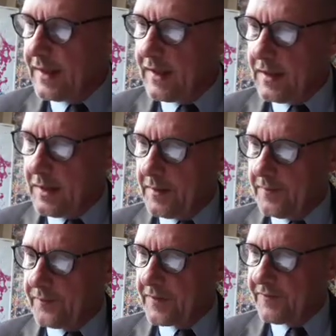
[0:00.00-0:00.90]

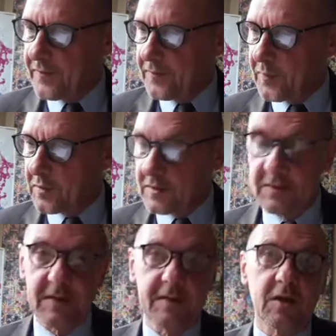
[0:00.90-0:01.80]
Um, for,
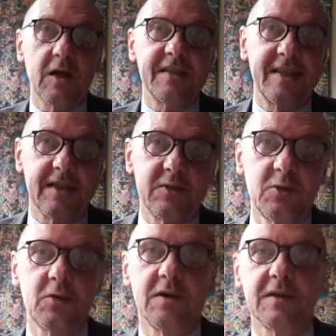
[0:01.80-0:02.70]
for, uh, God tells
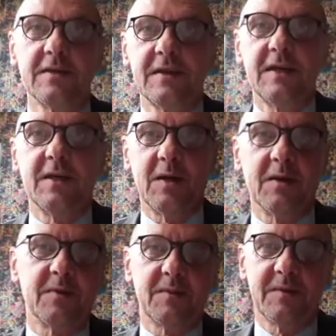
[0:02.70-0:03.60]
you, uh,
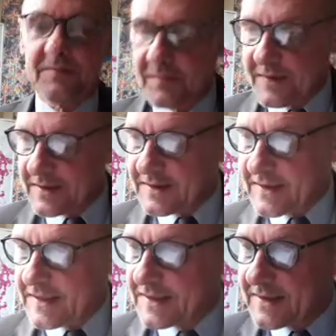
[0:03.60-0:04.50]
uh,
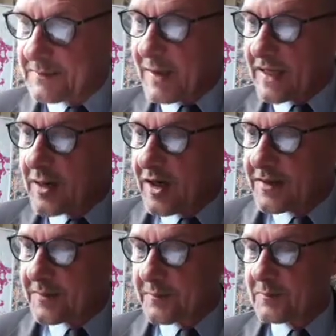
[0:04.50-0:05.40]
say, say, My God,
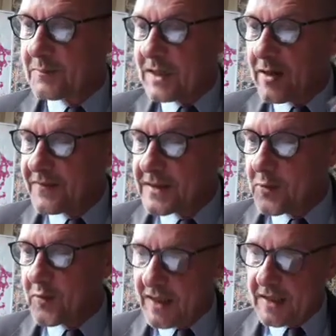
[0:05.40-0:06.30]
uh, beloved
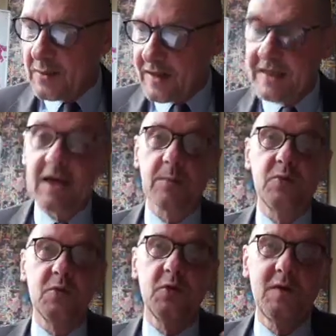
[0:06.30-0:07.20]
Creator, I come
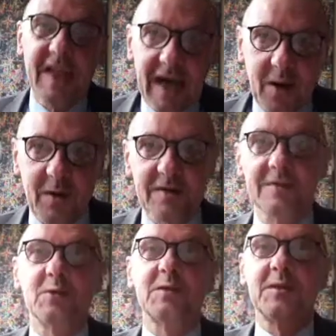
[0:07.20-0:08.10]
to you now.
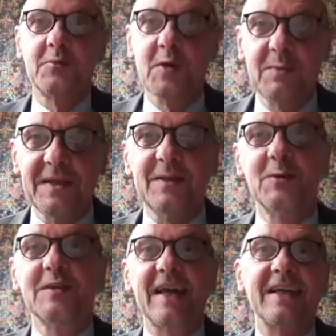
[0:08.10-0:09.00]
Just repeat to
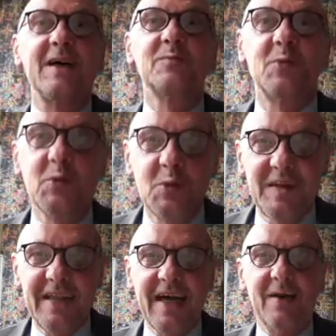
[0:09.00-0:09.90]
you, I come to you
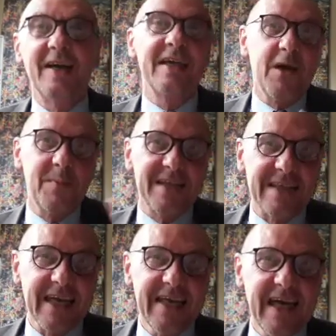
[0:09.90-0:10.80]
now. I come as
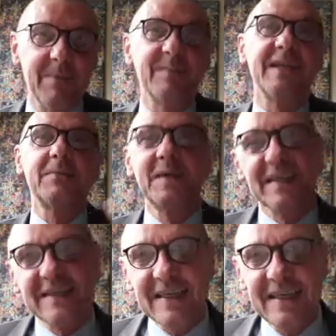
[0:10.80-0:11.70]
I am. Take me
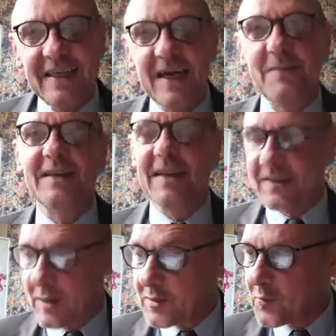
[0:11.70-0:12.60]
as I am, and,
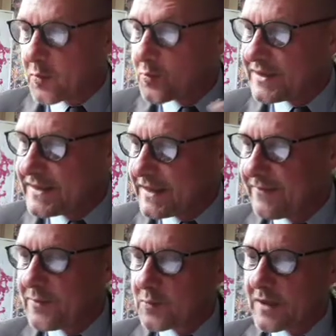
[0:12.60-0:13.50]
and God will
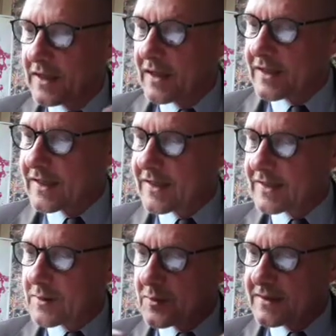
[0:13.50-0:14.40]
receive you. Get,
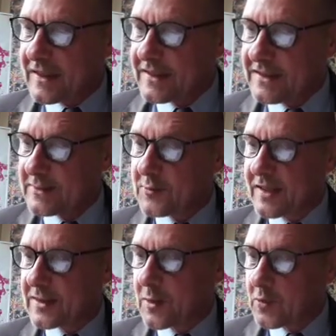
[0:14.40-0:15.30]
get the idea is to
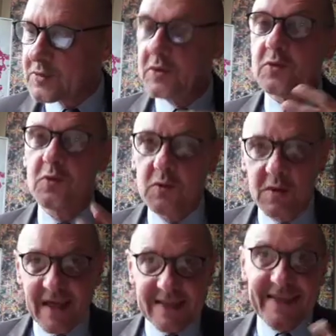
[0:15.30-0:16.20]
get closer, to
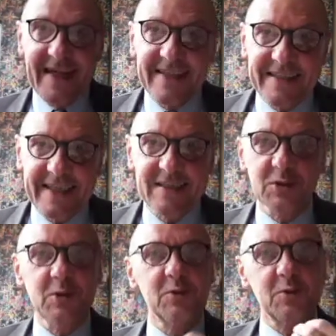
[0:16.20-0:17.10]
utilize our
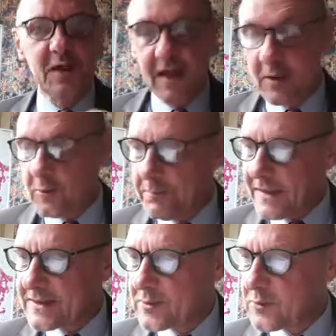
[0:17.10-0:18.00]
intention, to to
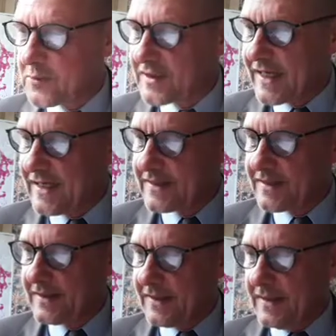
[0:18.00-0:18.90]
pass through the
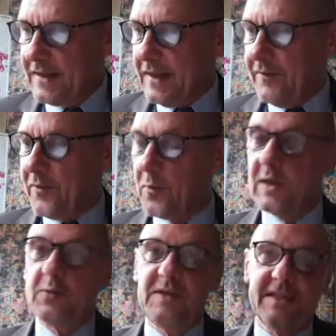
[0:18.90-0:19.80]
gate for
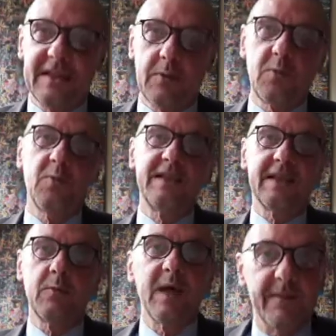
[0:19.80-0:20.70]
what we think we
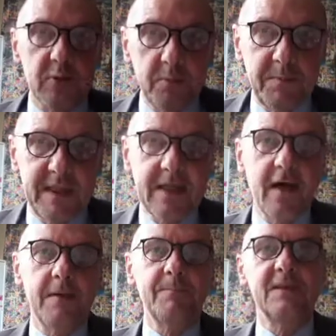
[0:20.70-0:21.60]
think we have to
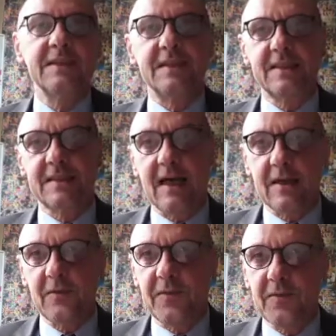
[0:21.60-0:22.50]
become this this
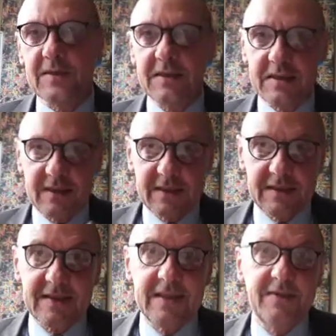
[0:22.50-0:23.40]
higher
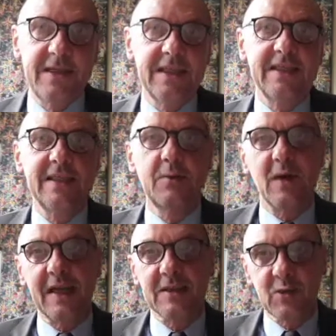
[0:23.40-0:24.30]
this divinity
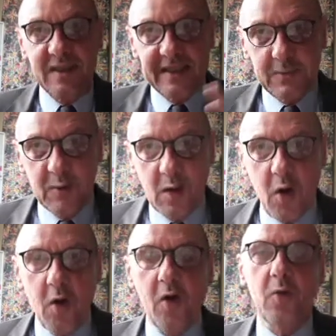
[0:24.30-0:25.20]
when actually we
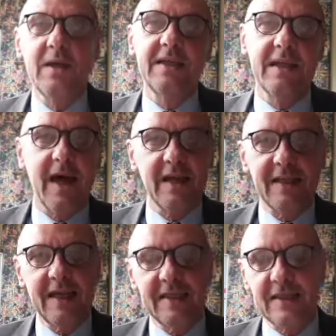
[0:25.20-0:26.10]
already are
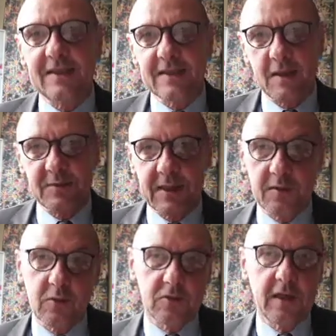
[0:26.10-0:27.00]
that and it comes
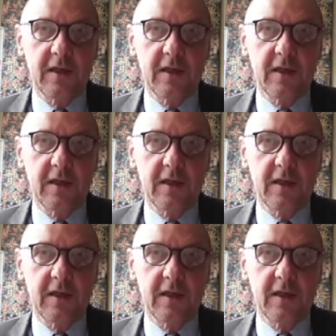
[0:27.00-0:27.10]
down to